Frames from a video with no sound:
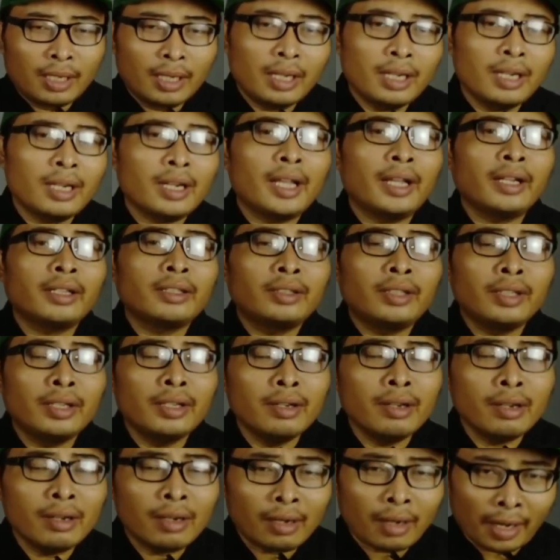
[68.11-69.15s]
In
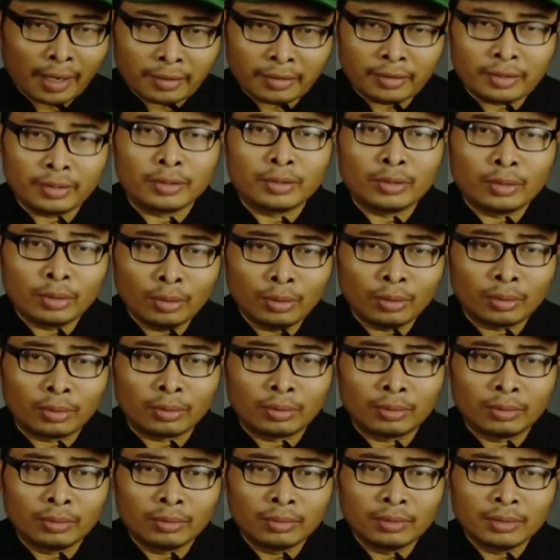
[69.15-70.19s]

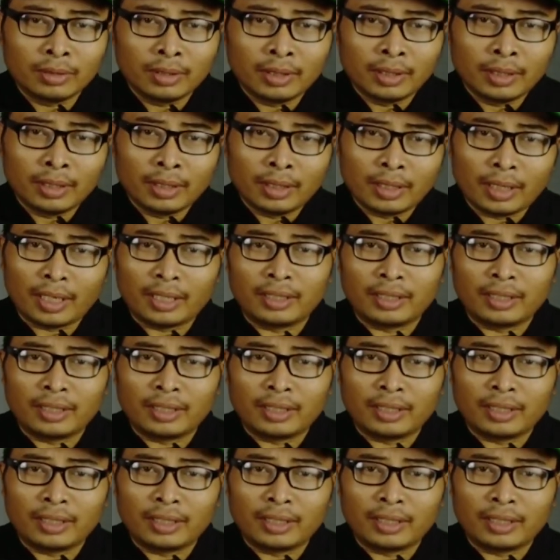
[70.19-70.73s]
1892,